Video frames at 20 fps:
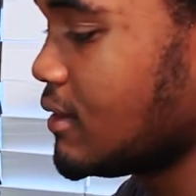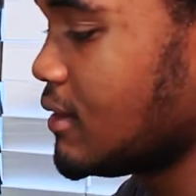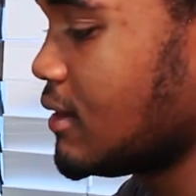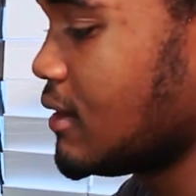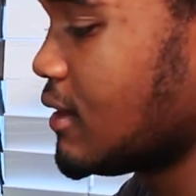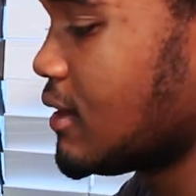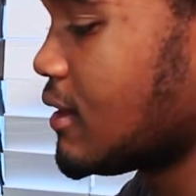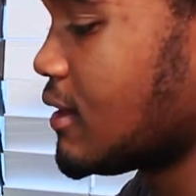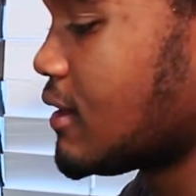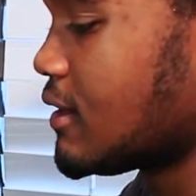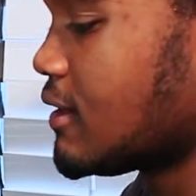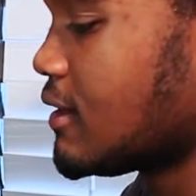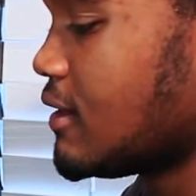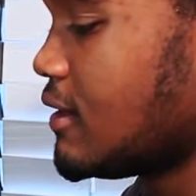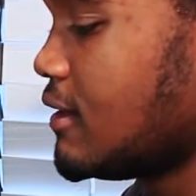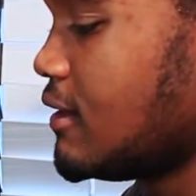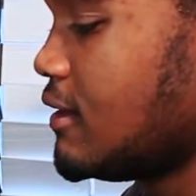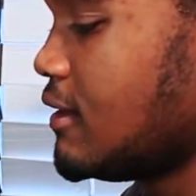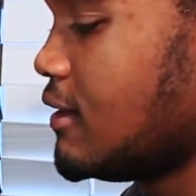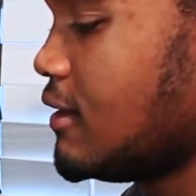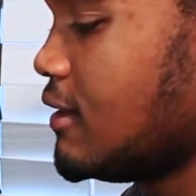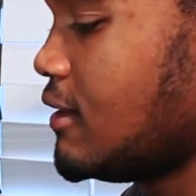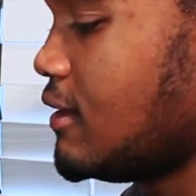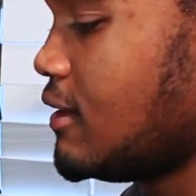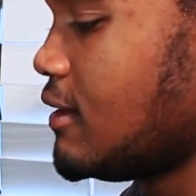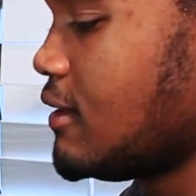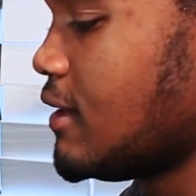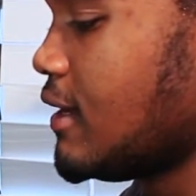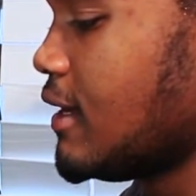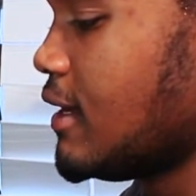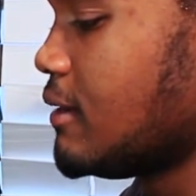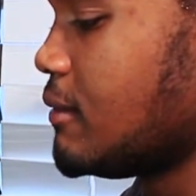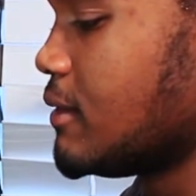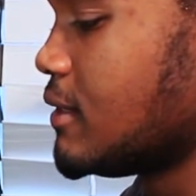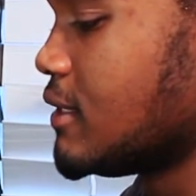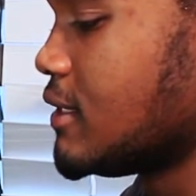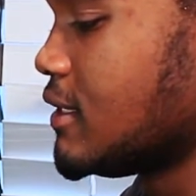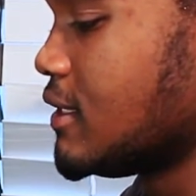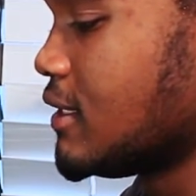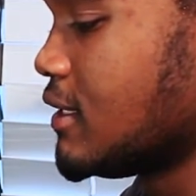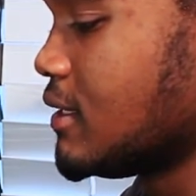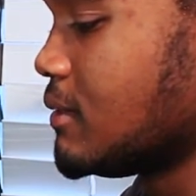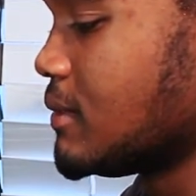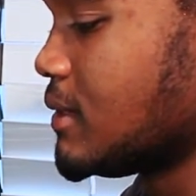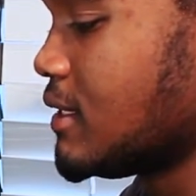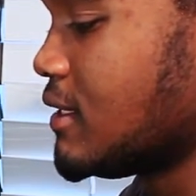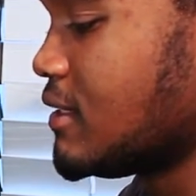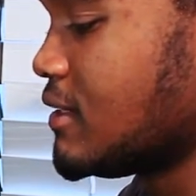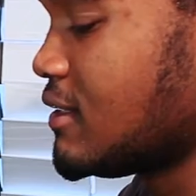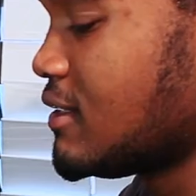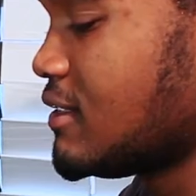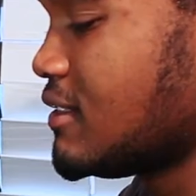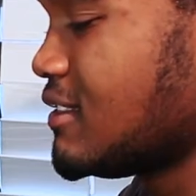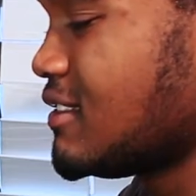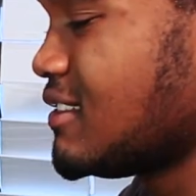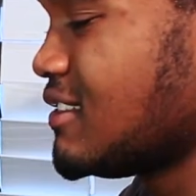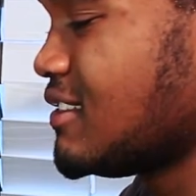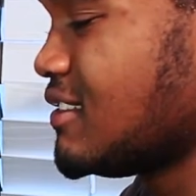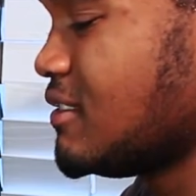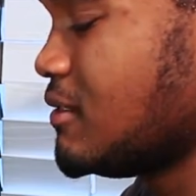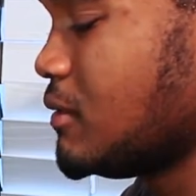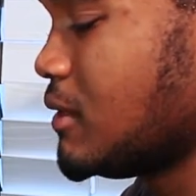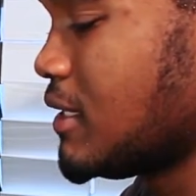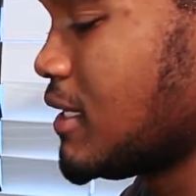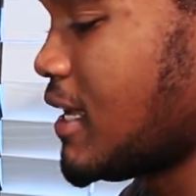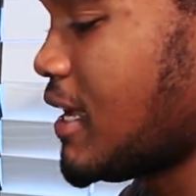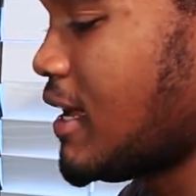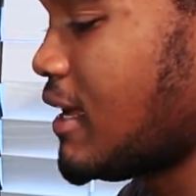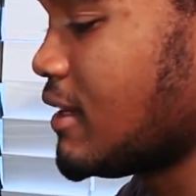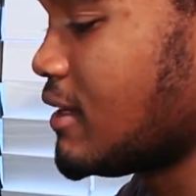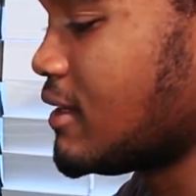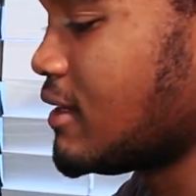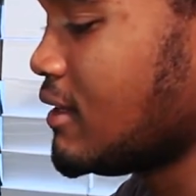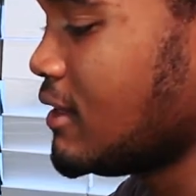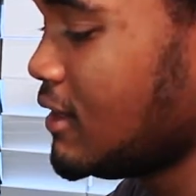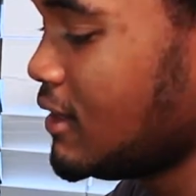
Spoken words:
Yeah, I hate it when this thing comes out with the hand.